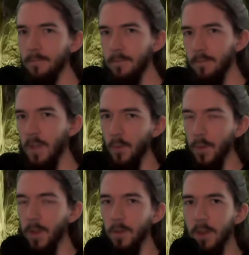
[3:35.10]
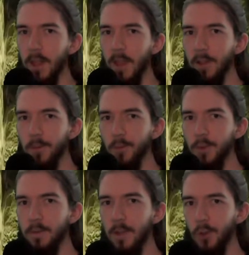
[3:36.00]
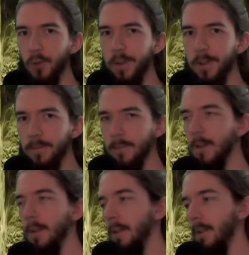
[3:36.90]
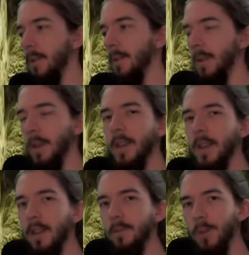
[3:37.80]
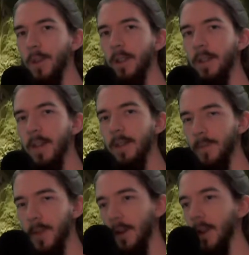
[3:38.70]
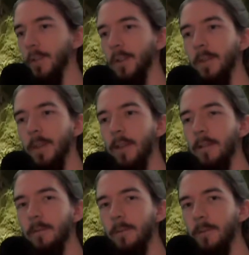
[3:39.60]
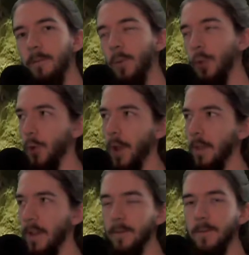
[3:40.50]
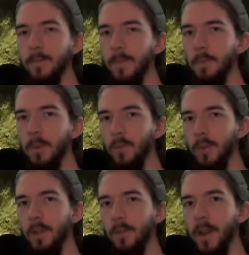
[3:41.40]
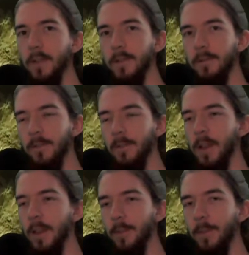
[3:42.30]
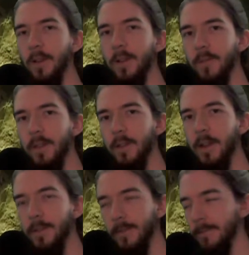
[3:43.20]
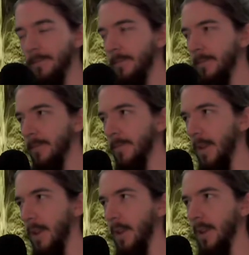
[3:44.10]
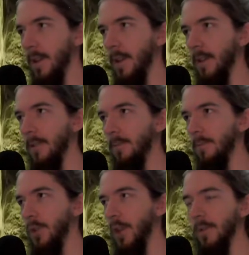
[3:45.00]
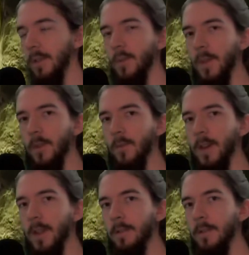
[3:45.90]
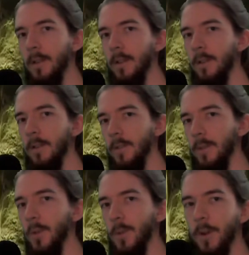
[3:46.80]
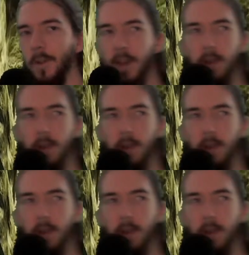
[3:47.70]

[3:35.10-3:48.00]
like when they're looking at someone to shoot at them. But 99% of the time, their guns are going to be straight level with the ground, or like parallel with the ground. And generally when they're running, for the most part, they don't